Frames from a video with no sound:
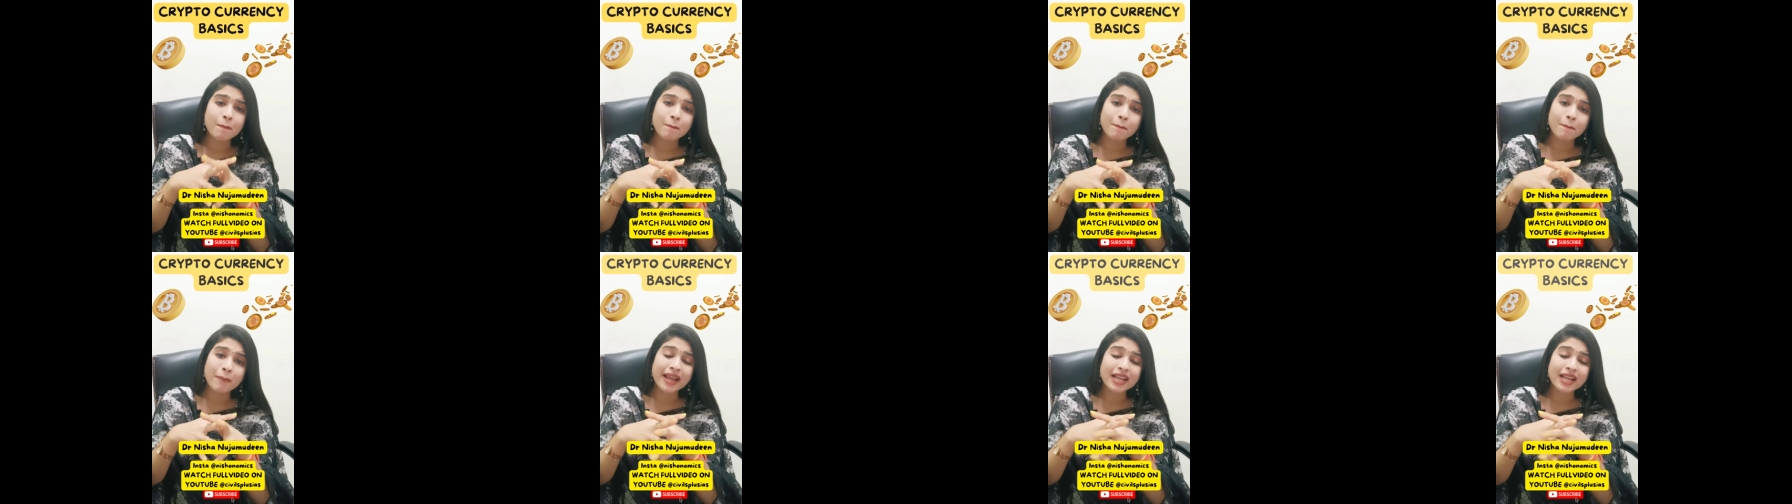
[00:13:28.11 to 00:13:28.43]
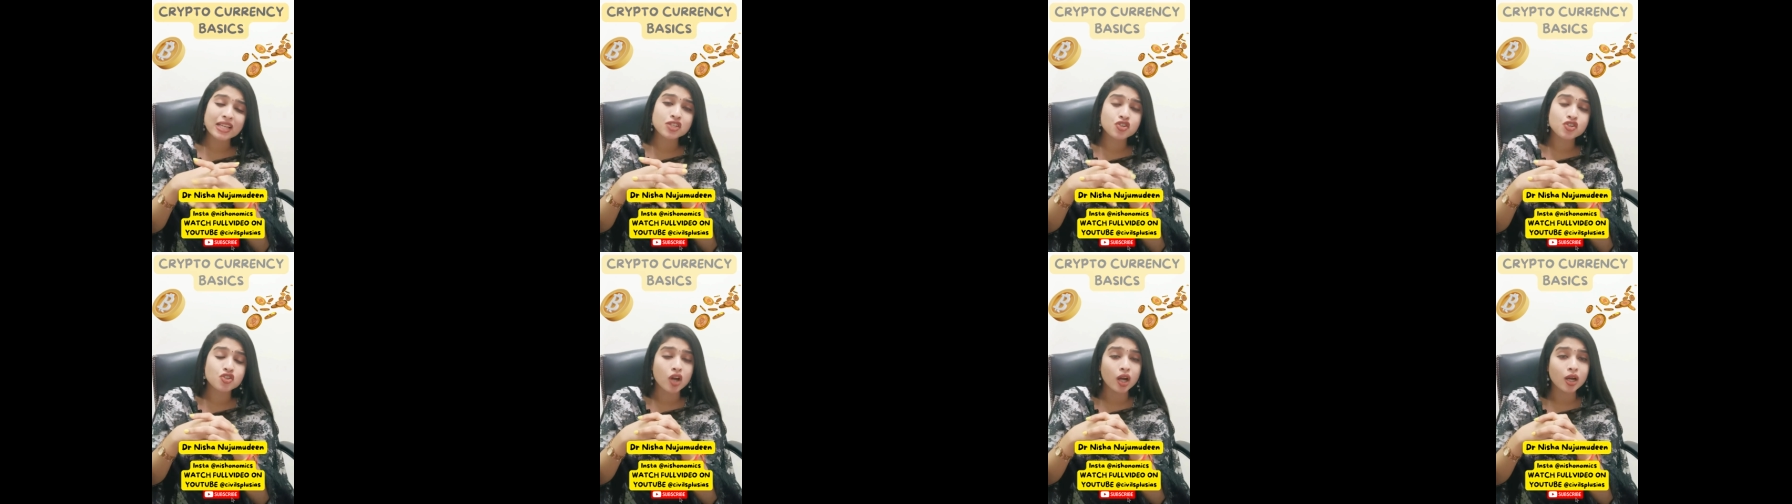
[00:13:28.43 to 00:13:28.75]

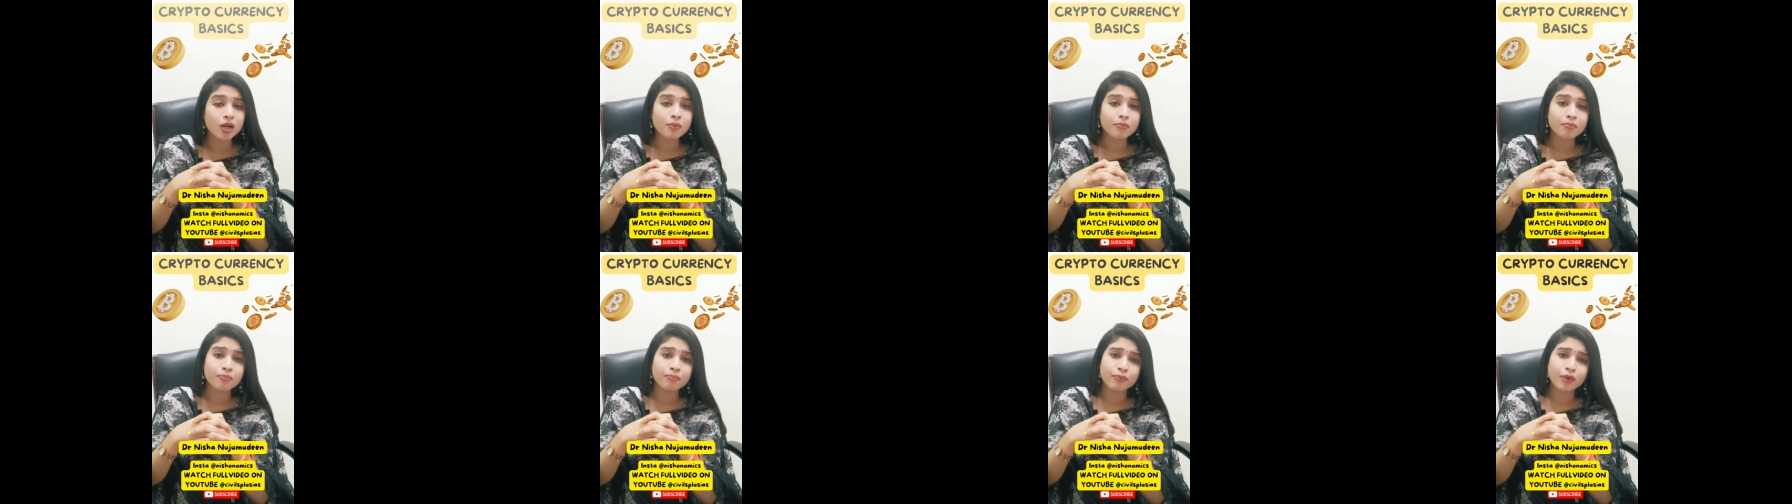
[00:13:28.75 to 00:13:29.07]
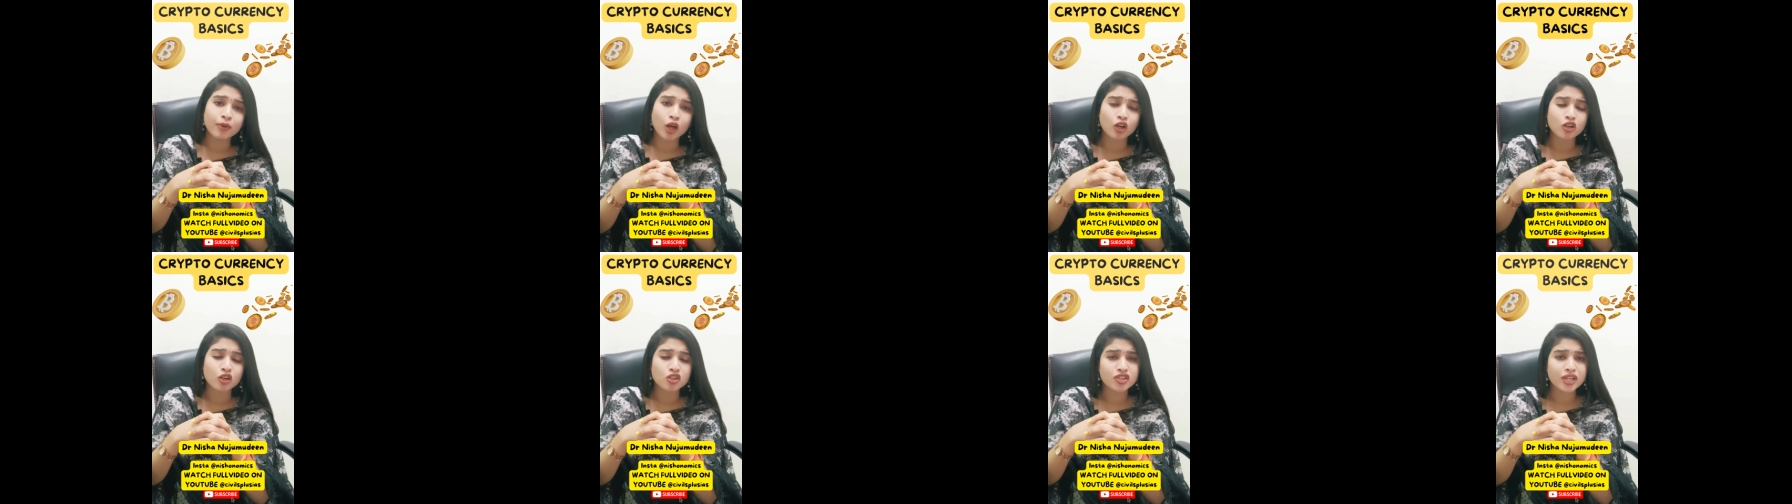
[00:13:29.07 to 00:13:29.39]
based on
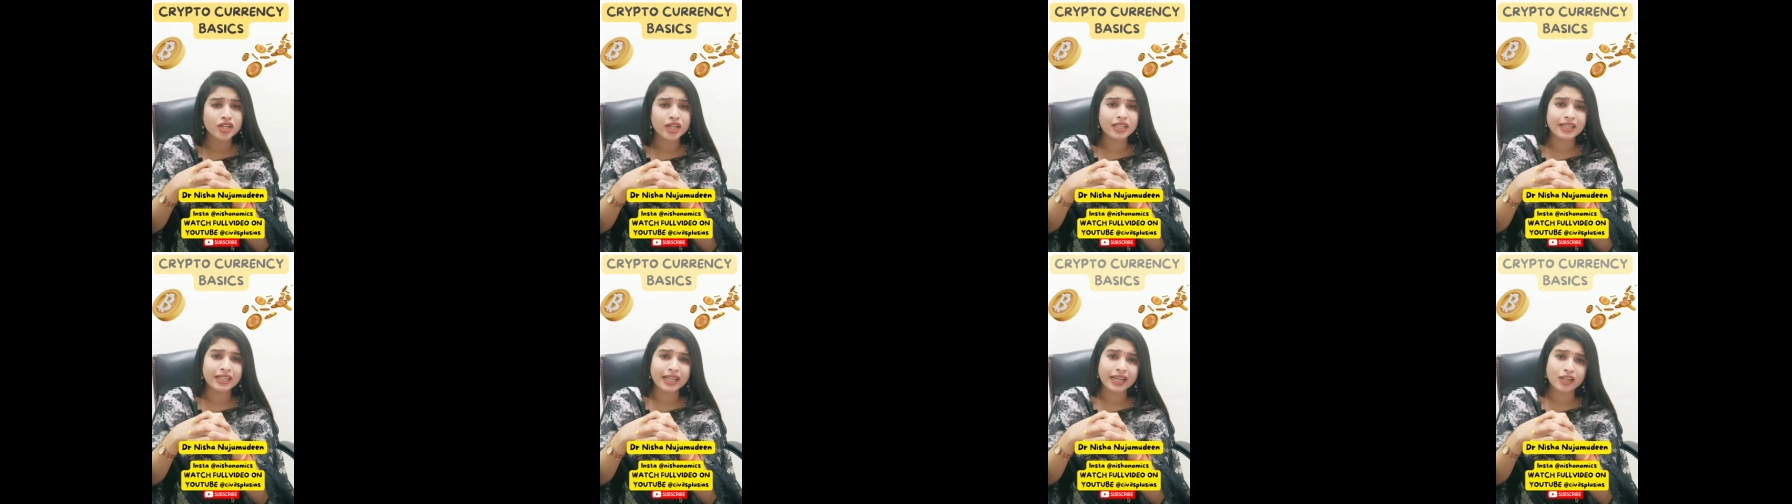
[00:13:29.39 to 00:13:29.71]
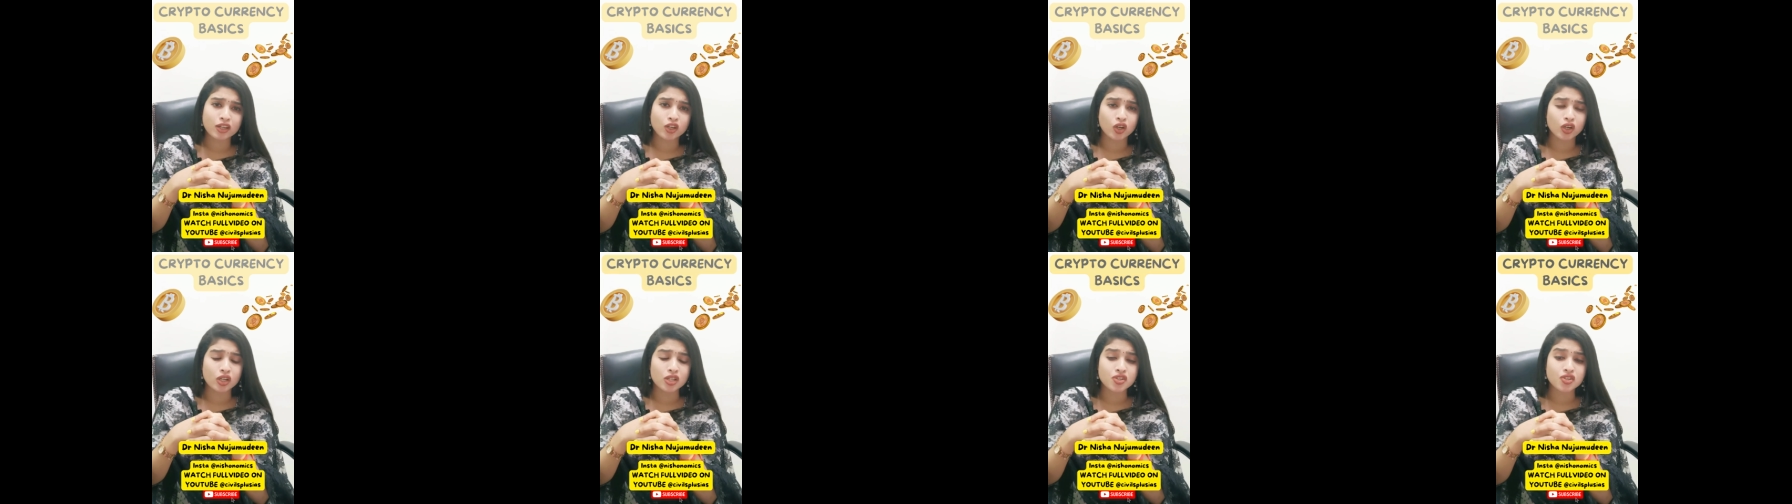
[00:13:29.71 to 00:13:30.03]
blockchain
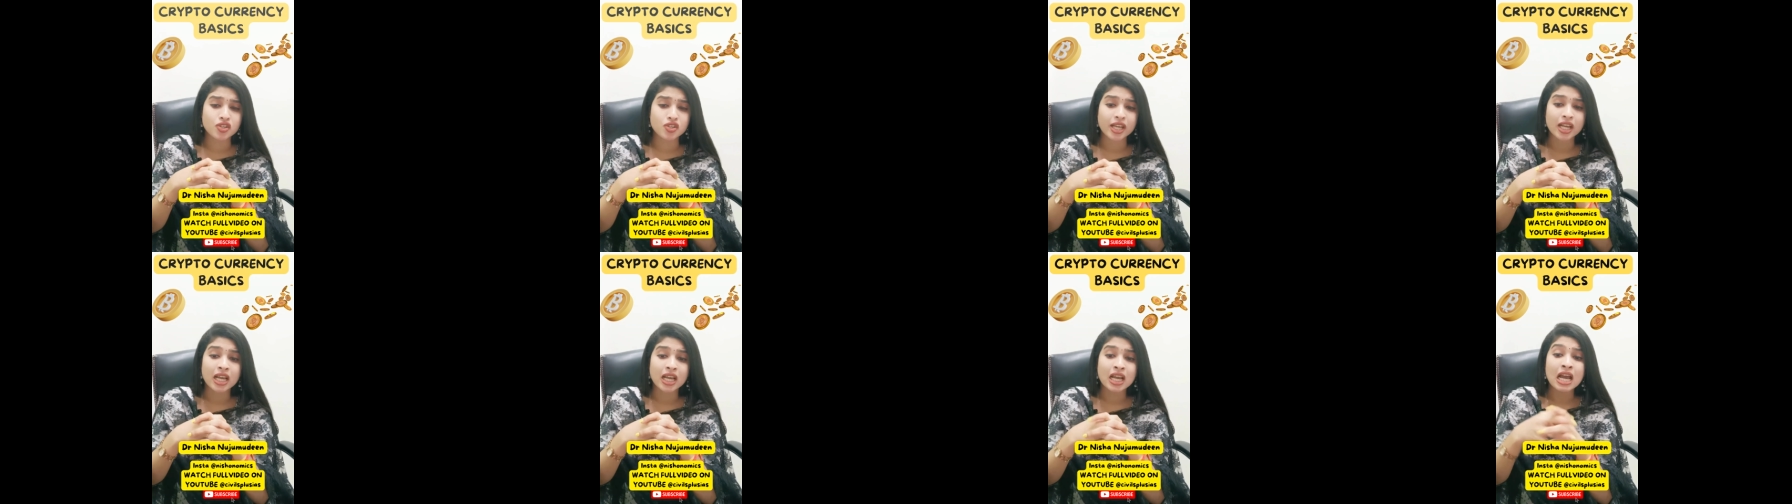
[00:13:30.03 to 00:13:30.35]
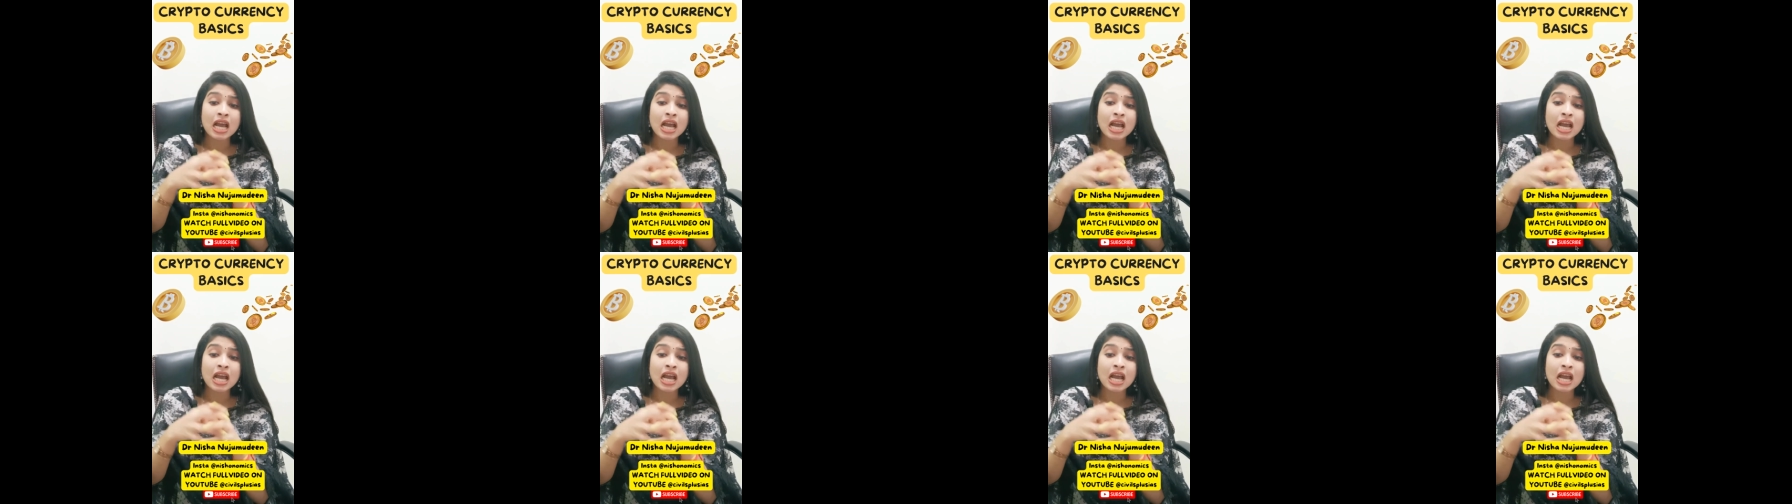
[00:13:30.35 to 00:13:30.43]
technology.